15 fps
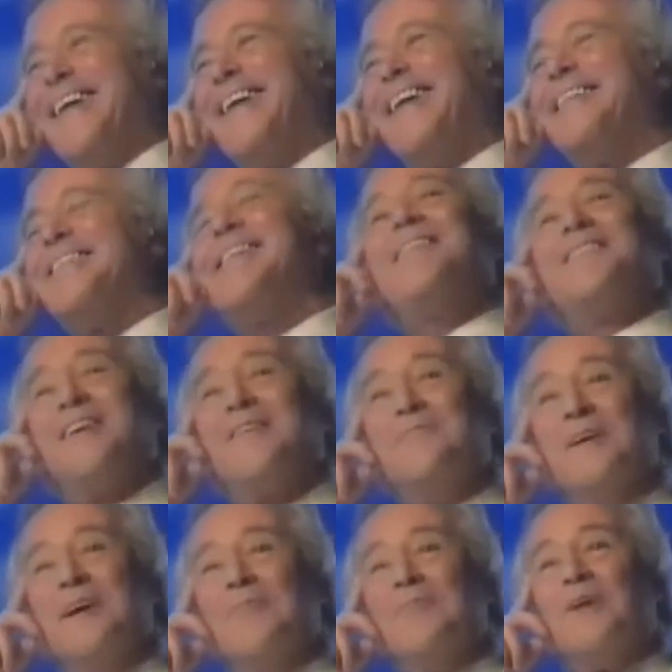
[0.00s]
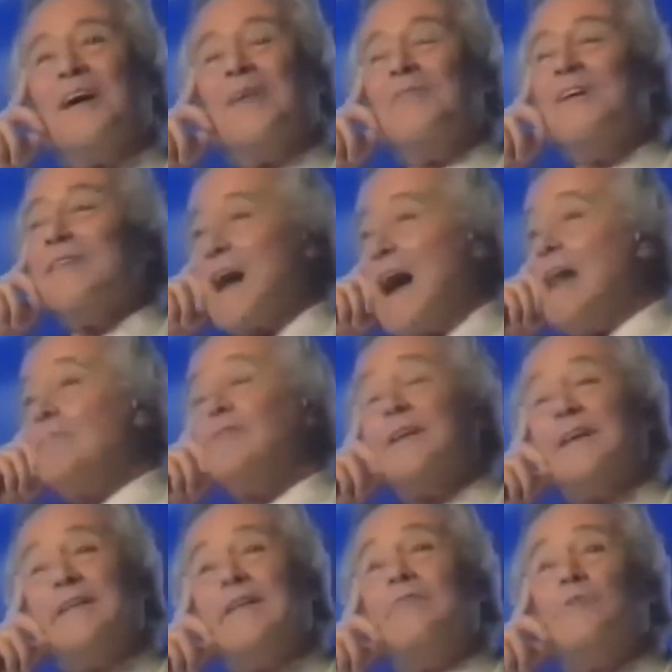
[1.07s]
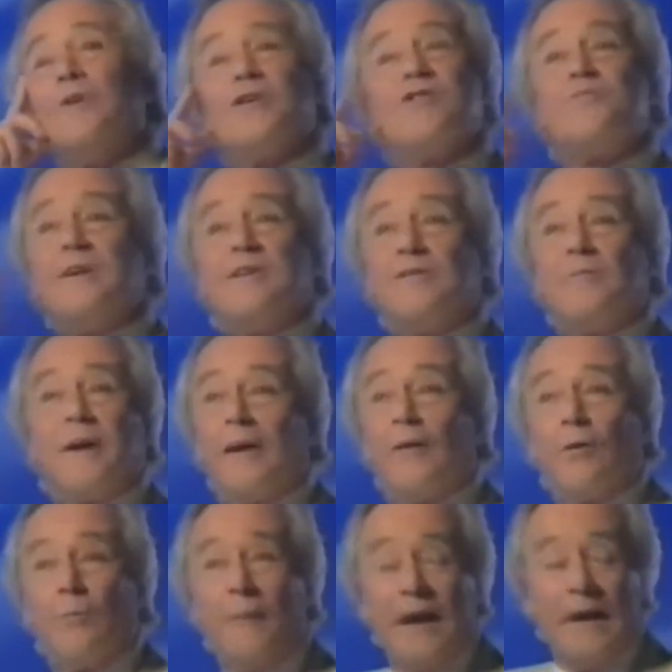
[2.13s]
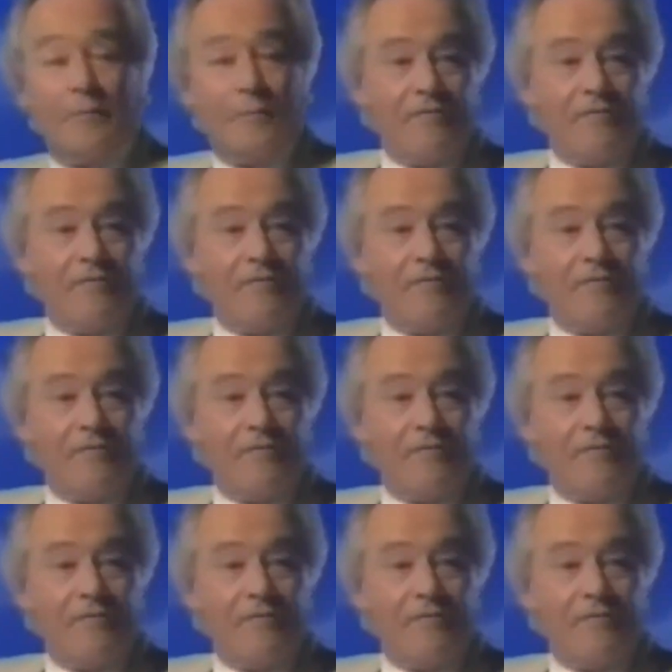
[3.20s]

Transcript: Jack Lemmon would join Max to dish on their lives.